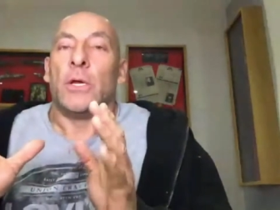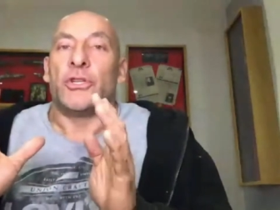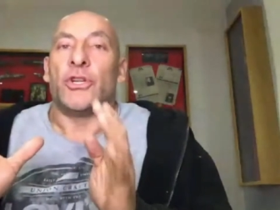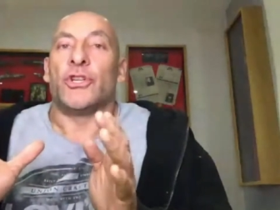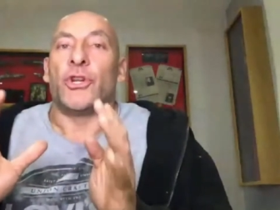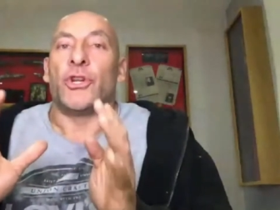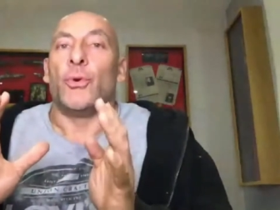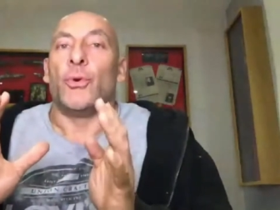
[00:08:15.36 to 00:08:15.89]

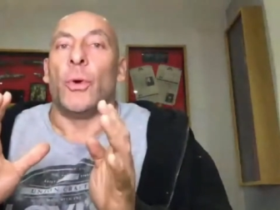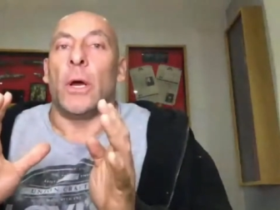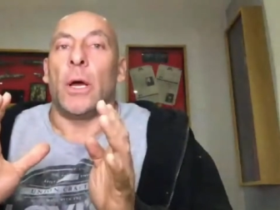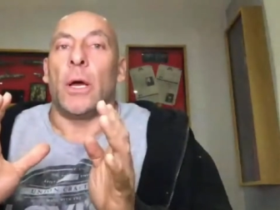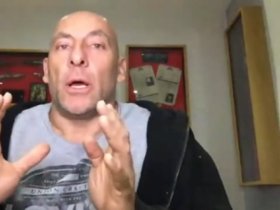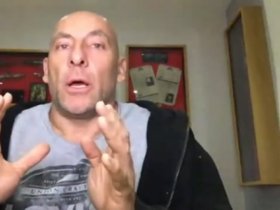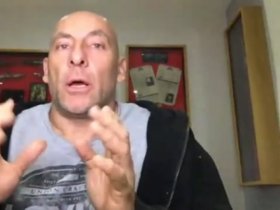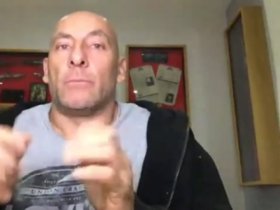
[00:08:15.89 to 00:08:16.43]
to do
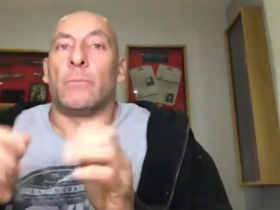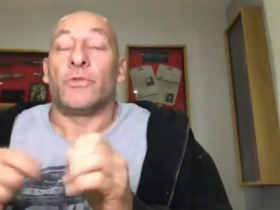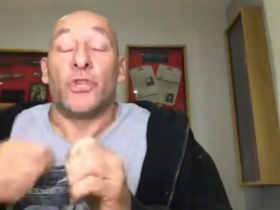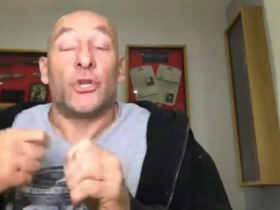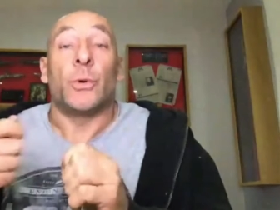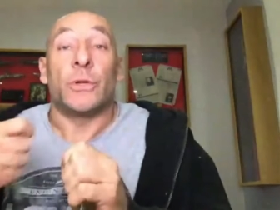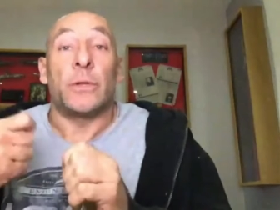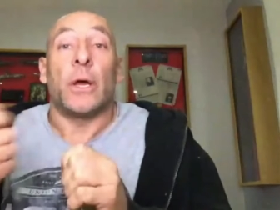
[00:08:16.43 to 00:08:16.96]

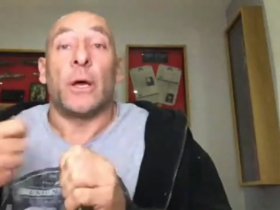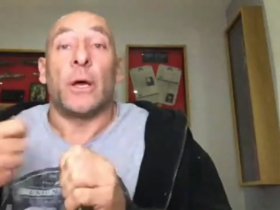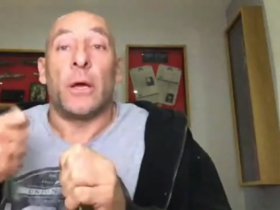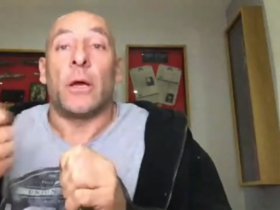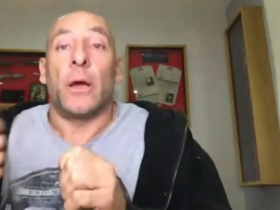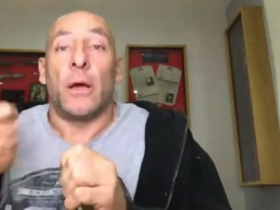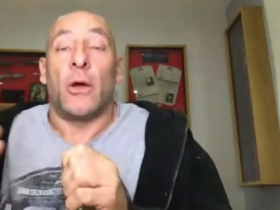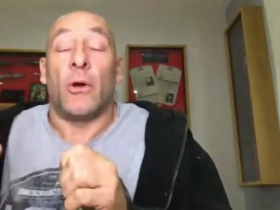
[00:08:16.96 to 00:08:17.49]

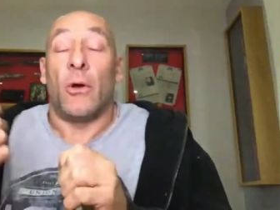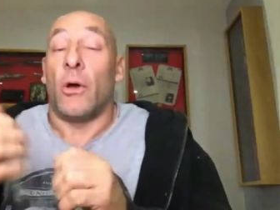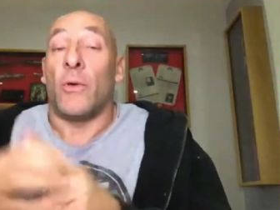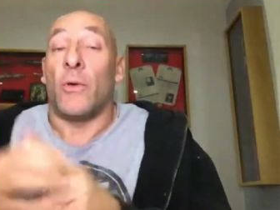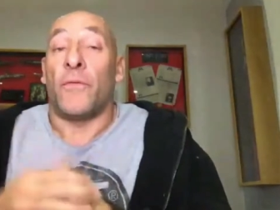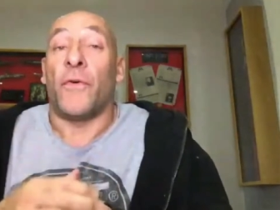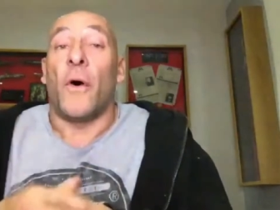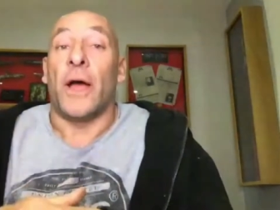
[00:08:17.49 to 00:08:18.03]

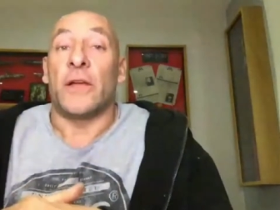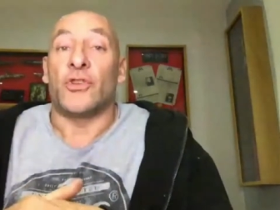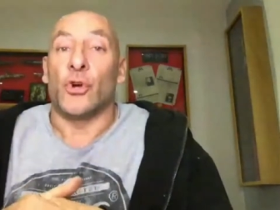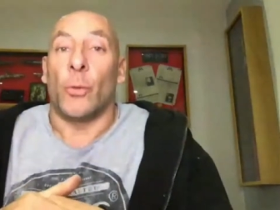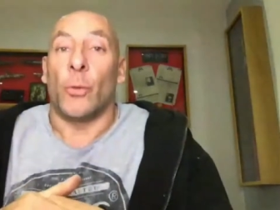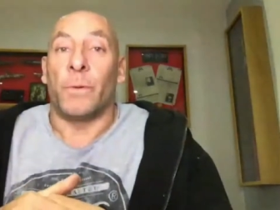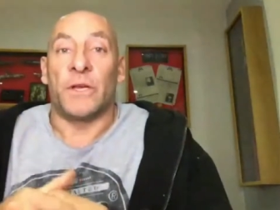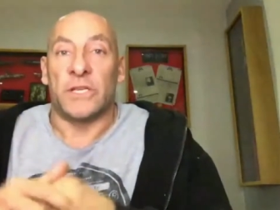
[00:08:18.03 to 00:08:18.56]
a fire
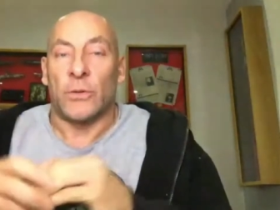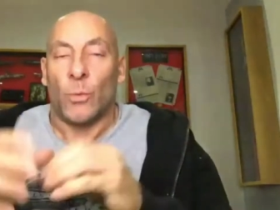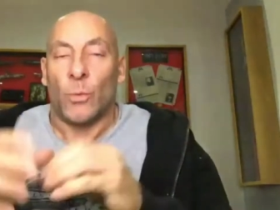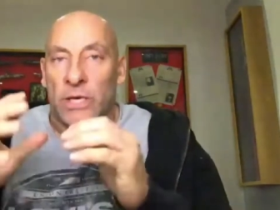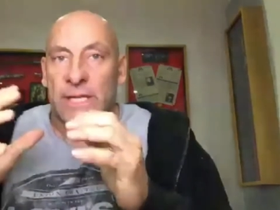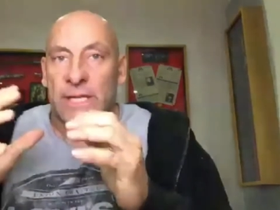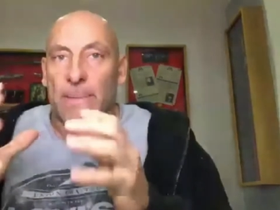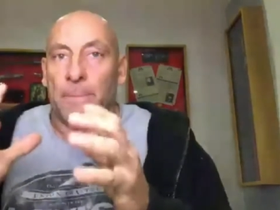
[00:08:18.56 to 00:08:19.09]
job, because
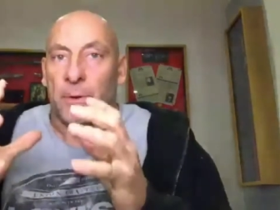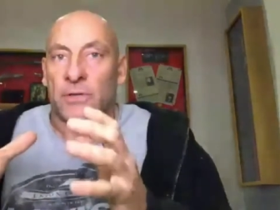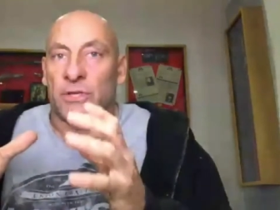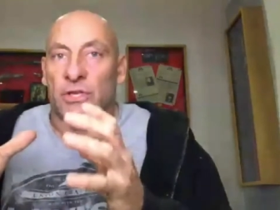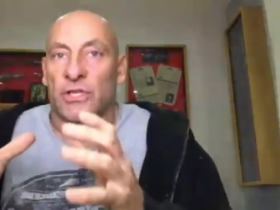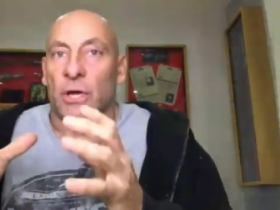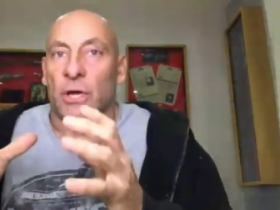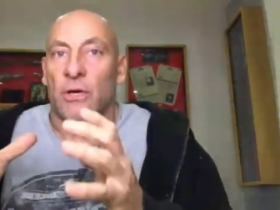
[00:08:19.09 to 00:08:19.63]
otherwise that
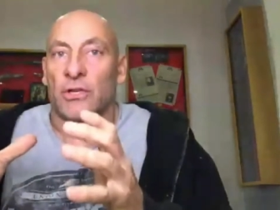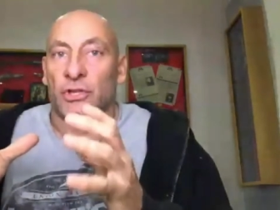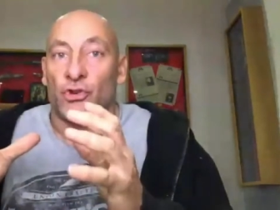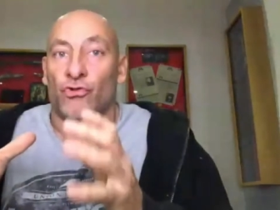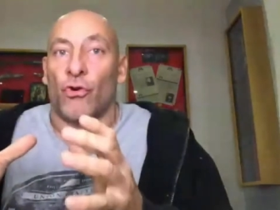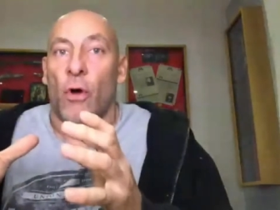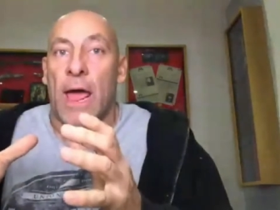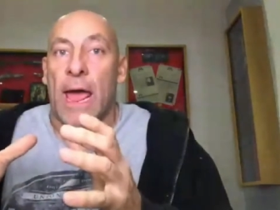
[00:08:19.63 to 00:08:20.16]
person starts to
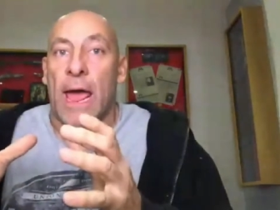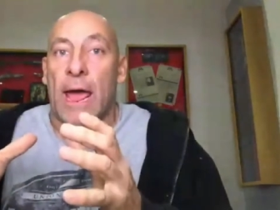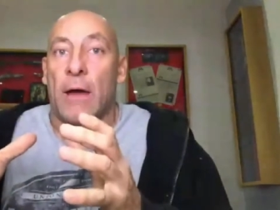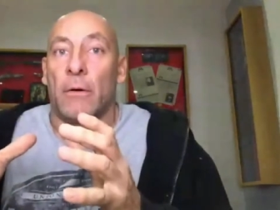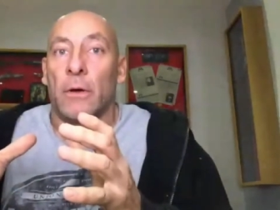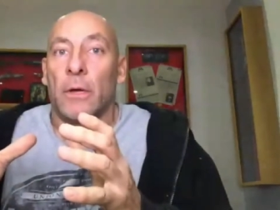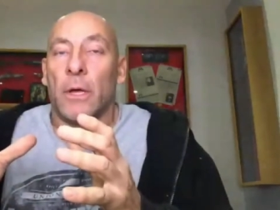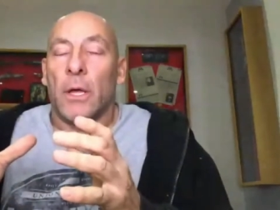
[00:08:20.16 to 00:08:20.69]
dry
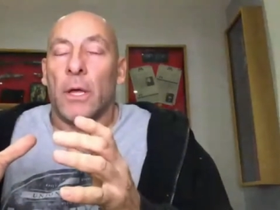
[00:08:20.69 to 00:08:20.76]
out.